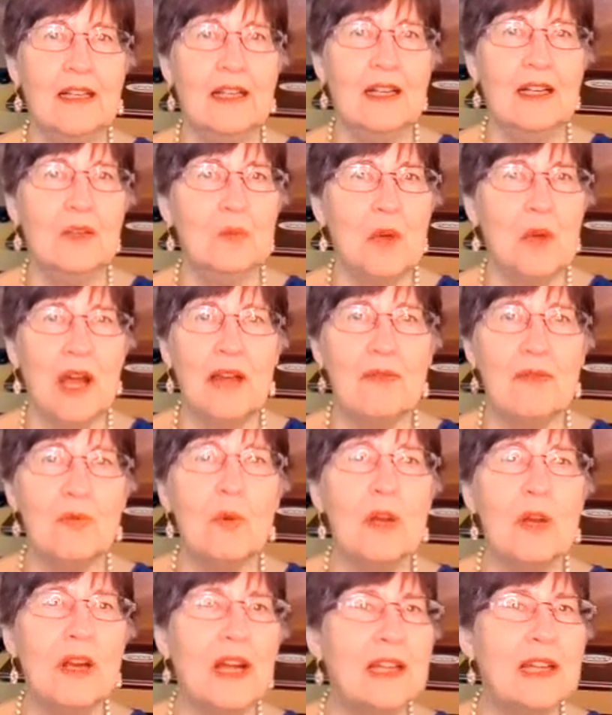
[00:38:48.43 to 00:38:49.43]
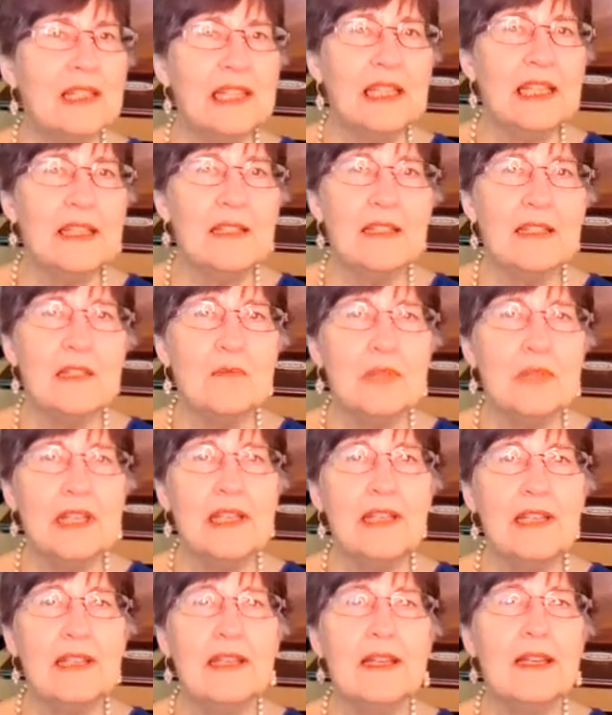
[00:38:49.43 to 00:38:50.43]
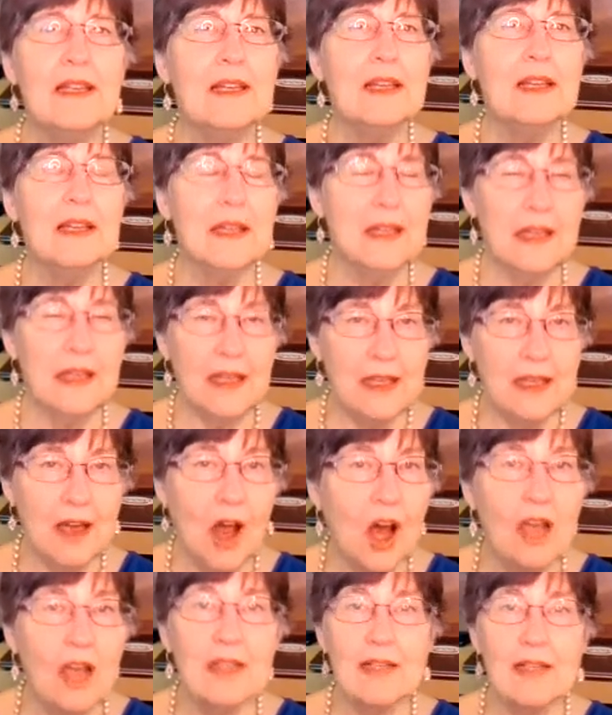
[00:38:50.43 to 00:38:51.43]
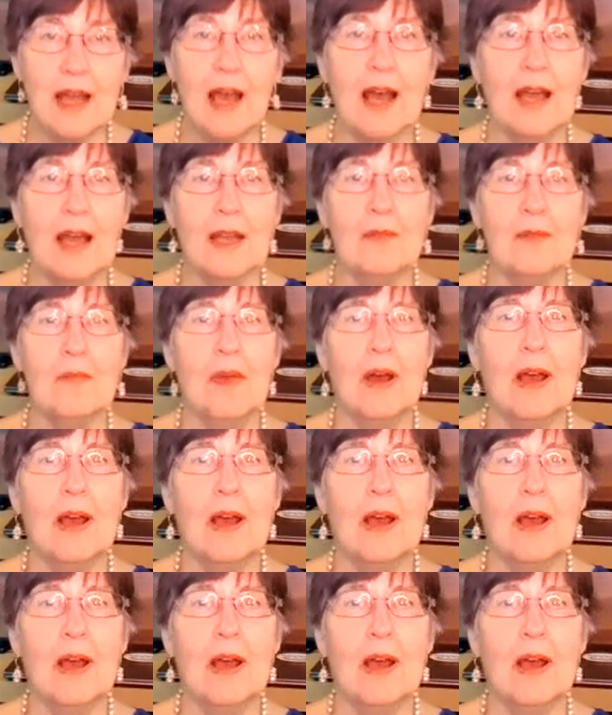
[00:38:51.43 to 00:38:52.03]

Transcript: arrive where I needed to be on time.